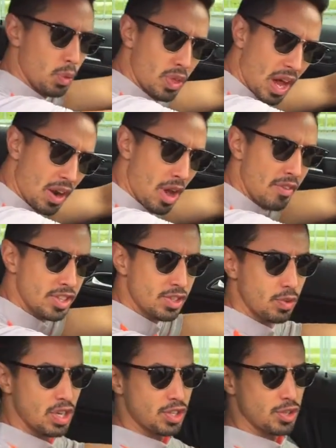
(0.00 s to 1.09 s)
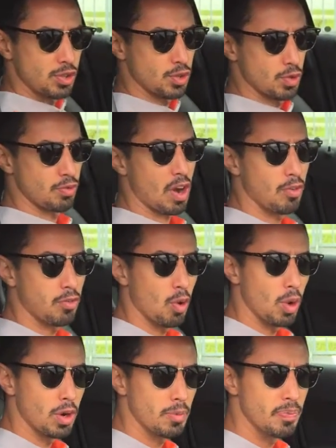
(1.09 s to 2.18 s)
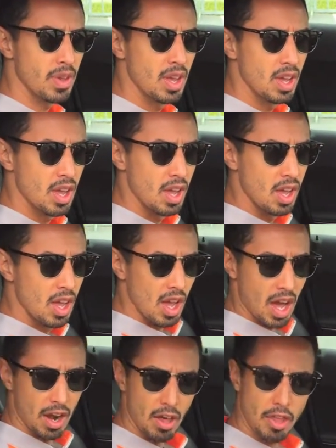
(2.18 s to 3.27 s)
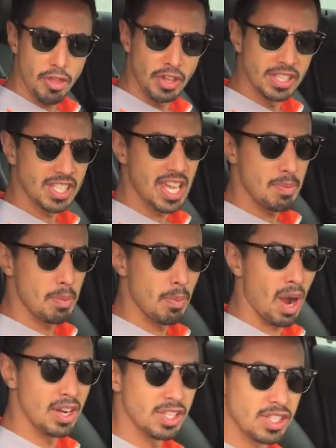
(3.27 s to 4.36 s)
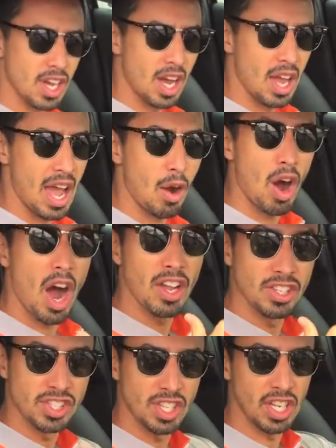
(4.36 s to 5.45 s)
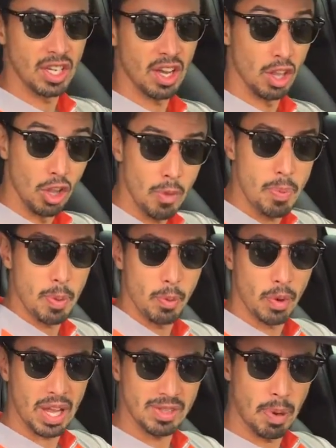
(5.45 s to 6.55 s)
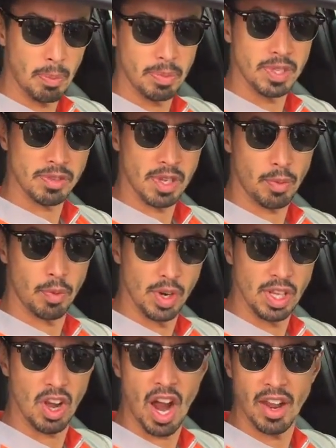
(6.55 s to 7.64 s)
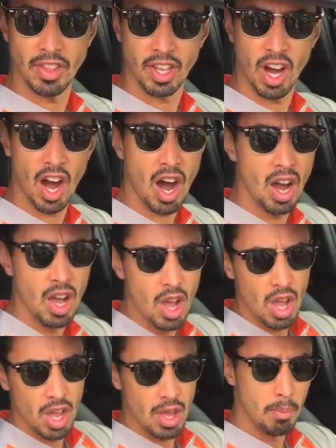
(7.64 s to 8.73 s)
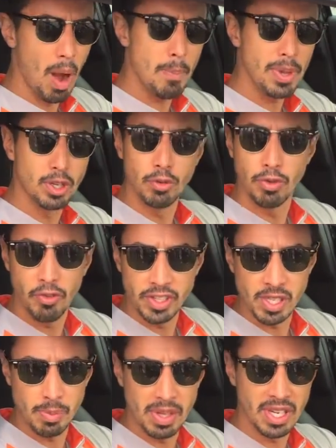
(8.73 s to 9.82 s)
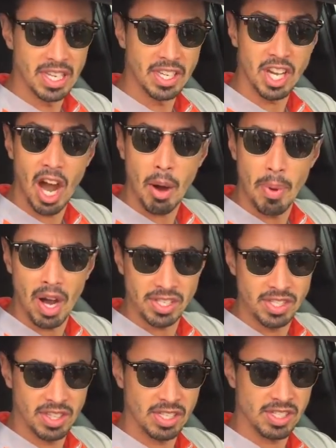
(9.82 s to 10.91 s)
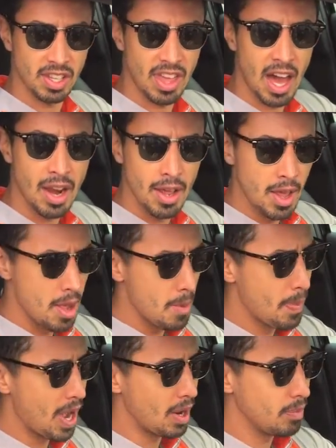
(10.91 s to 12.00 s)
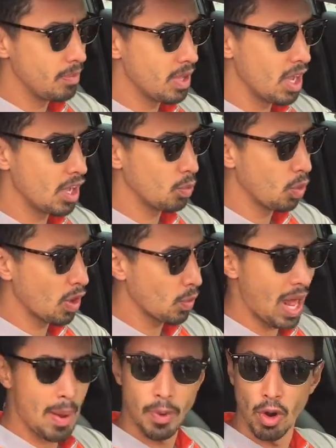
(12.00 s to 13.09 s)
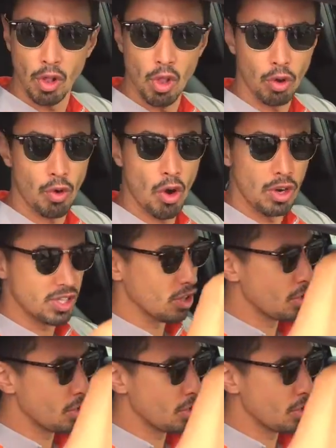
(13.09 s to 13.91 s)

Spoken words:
without having to reach too far forward. Another thing to keep in mind is how high you're sitting. A lot of people like to pump themselves up really high in the car. Might be good for visibility in car parks and things like that, but what would happen on a long road is a